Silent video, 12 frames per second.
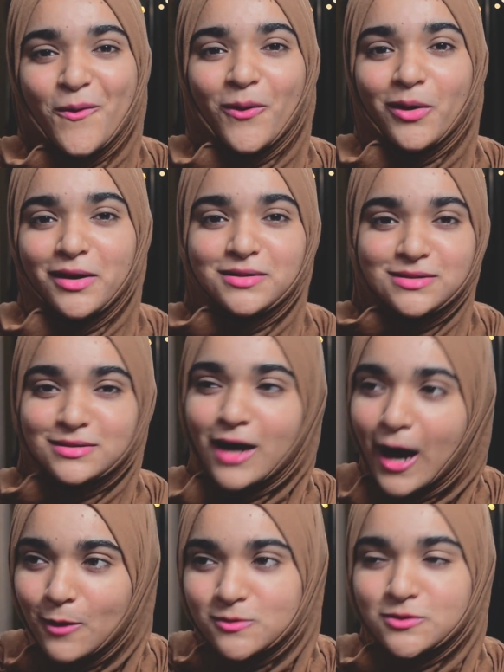or it's
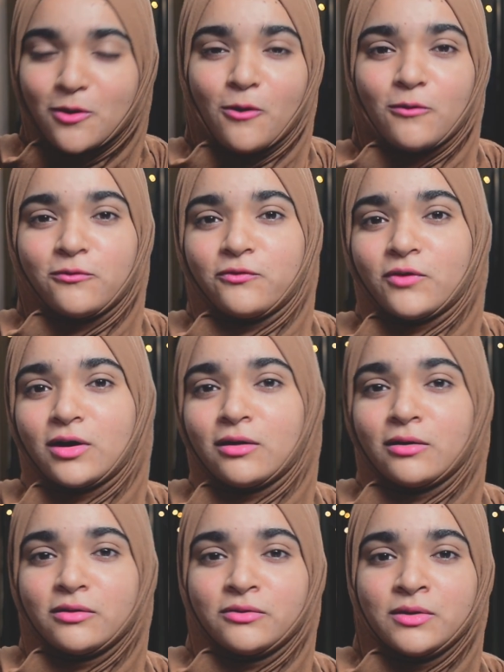out of
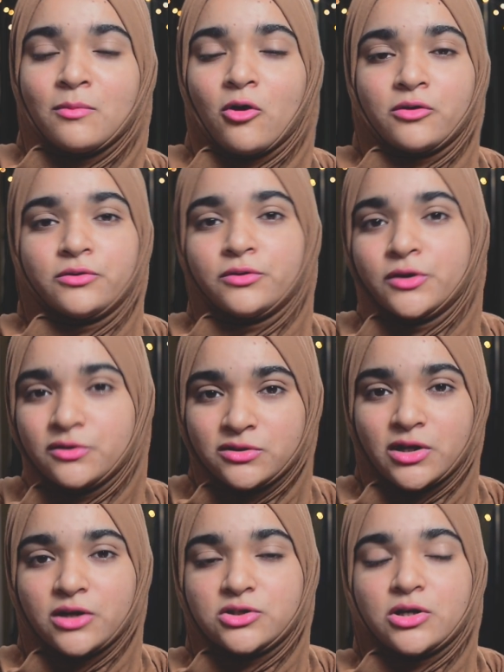the modern
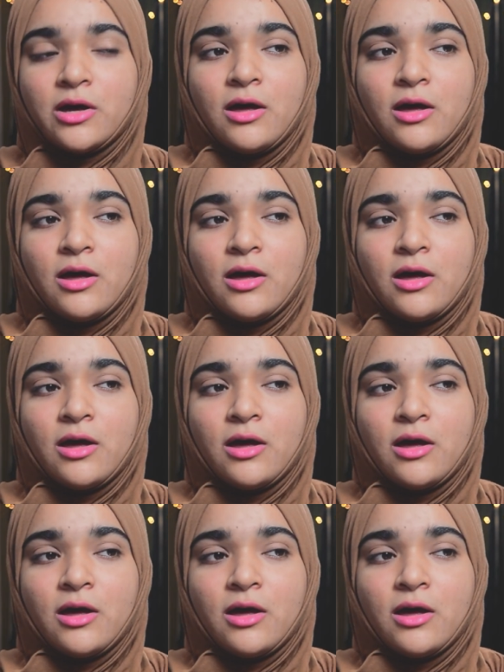usage.